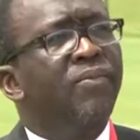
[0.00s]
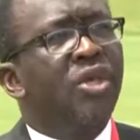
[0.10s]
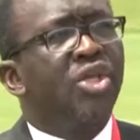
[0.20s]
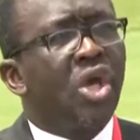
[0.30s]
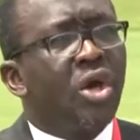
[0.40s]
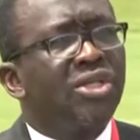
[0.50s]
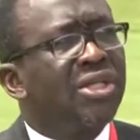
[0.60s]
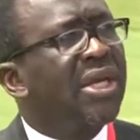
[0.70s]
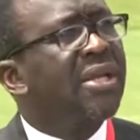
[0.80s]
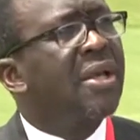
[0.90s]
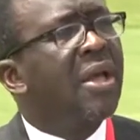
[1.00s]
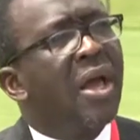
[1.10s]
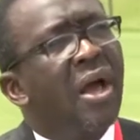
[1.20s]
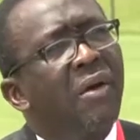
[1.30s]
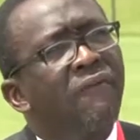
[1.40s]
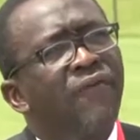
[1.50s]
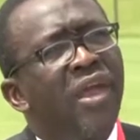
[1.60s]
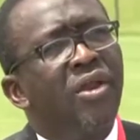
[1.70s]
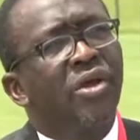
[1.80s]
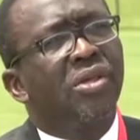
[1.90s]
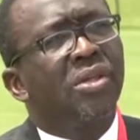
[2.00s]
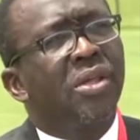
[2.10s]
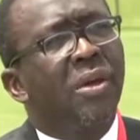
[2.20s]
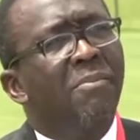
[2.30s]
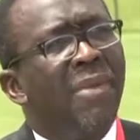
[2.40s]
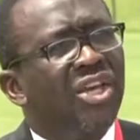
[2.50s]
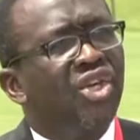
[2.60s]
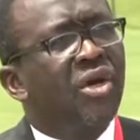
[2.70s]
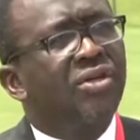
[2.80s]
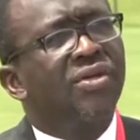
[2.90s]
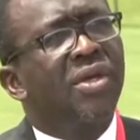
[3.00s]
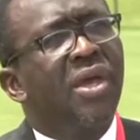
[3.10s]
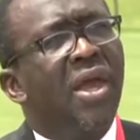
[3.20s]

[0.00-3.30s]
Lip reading: discussing various measures,